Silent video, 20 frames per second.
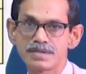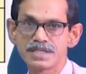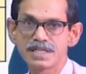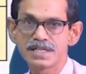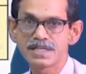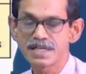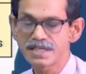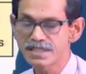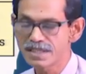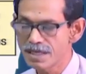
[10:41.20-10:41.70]

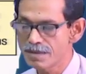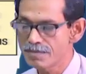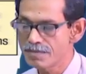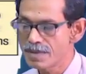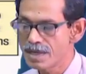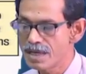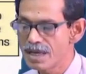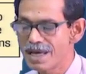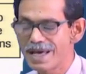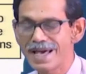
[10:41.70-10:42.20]
degrade them,
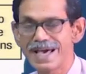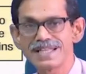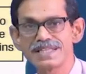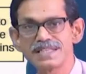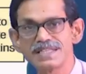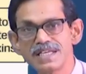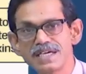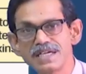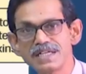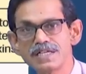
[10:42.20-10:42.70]

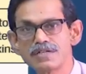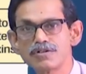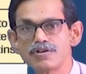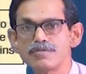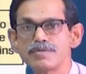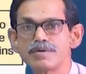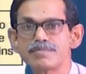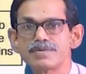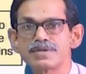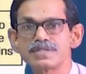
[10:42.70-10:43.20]
and then it
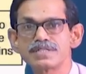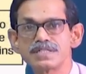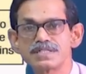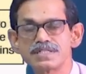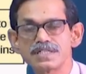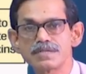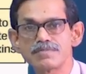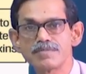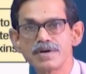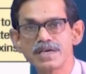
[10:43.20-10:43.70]
will be
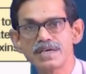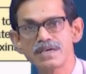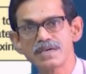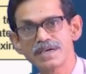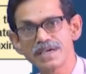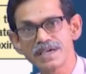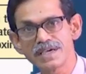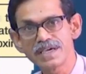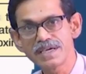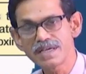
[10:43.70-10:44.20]
presented by
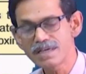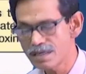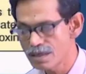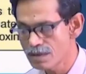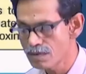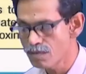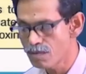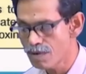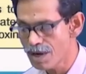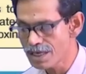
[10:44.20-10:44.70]
again
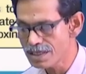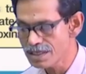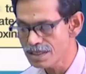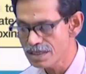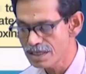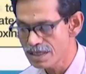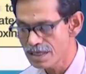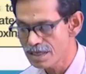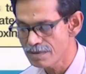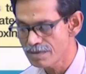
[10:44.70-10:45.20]
what?
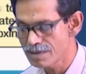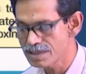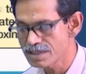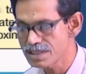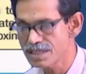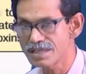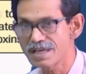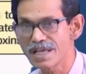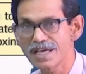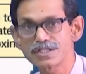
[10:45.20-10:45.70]

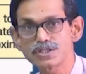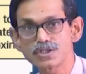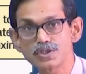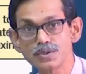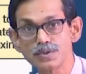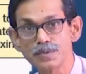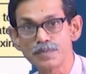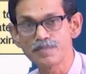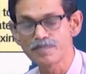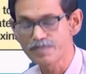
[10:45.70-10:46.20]
MHC class
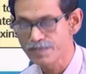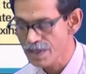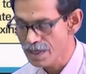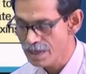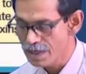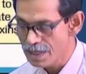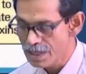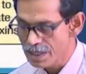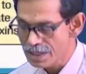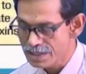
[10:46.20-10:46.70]
2.
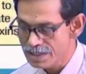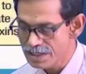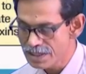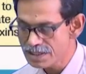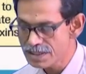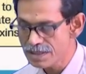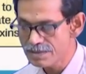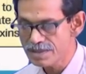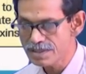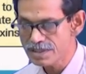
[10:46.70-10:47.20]

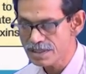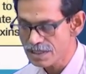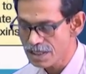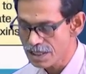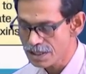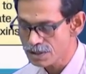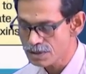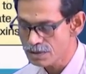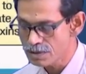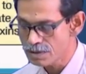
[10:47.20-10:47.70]
This MHC
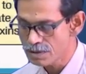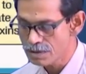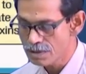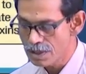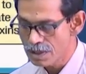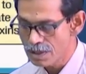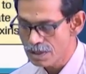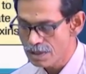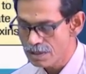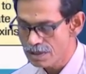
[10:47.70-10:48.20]
class 2
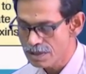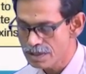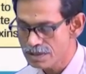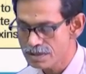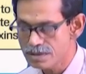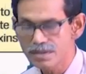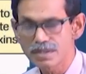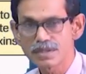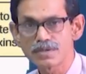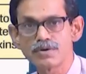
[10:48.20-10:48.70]

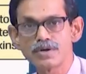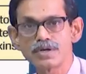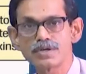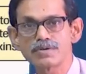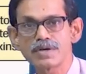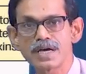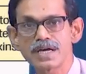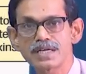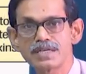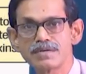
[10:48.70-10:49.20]
is going
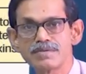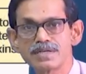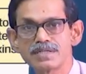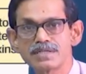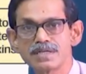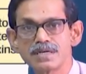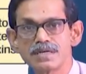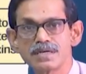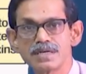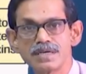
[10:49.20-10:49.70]
to
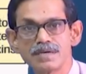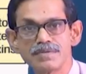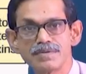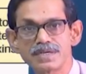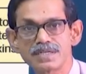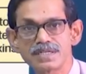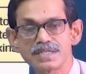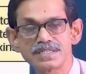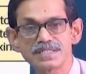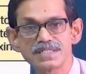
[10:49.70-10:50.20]
activate the
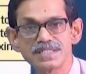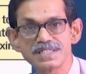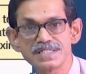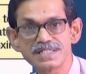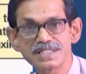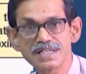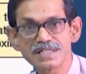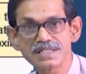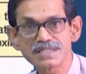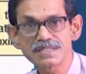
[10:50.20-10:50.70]
effector CD
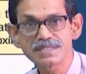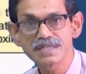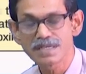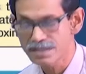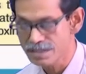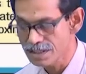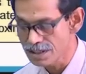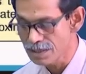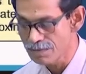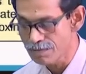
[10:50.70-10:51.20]
cells,
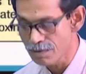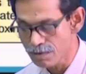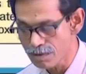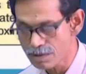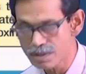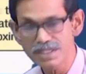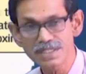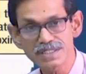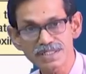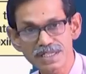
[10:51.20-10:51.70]

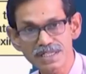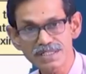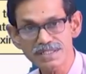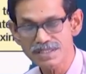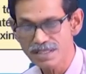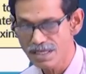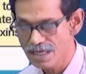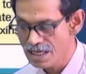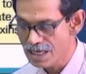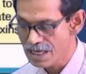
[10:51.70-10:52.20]
CD4 T
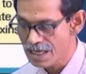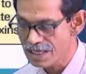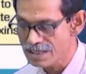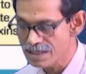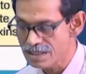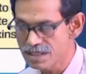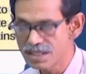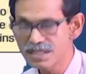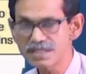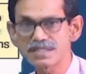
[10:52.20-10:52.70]
cells,
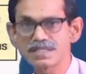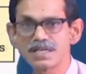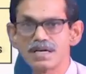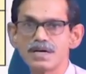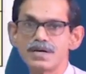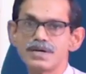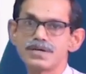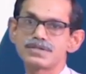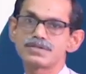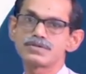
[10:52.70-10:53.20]
and this
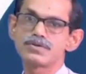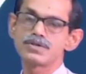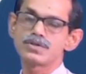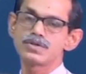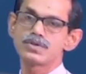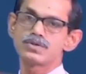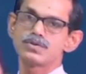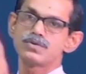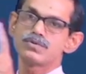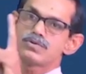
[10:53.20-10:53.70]
is going
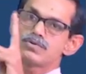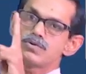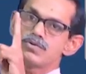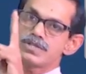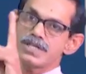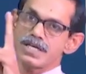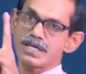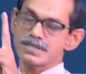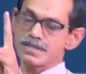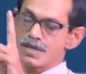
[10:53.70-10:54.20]
to do two
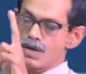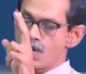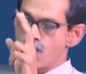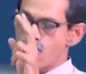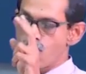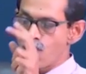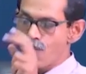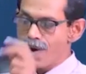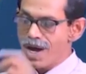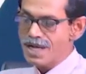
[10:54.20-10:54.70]
things.
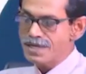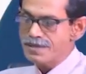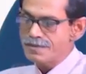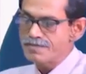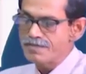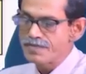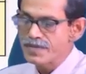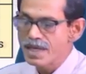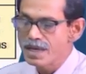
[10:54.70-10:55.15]
One,